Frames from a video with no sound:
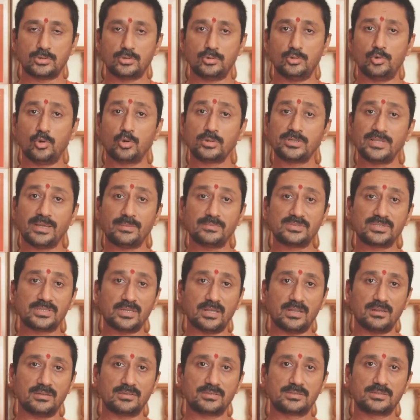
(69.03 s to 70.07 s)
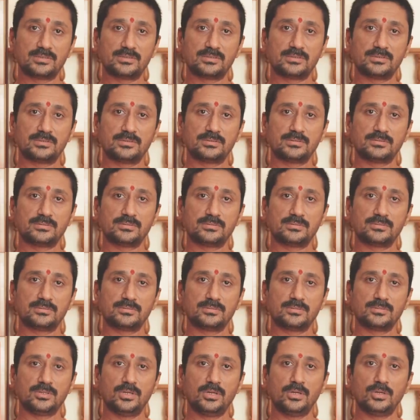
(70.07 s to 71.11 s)
know themselves,
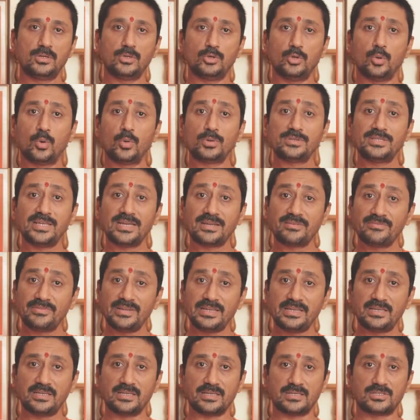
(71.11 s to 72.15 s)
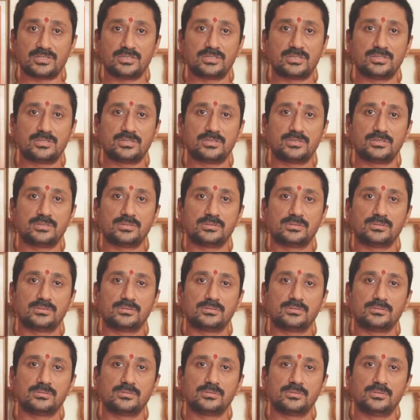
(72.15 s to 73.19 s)
know their weakness,
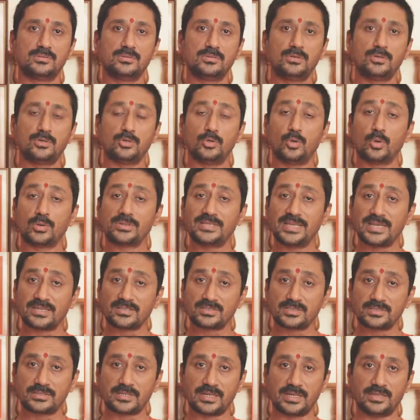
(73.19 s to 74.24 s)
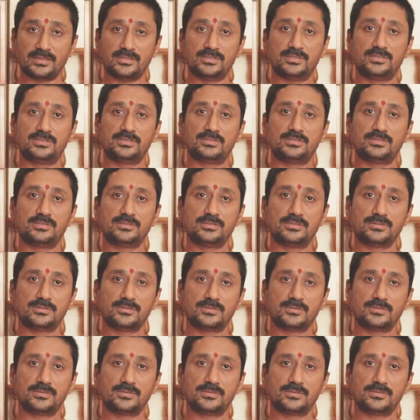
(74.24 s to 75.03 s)
know their strengths,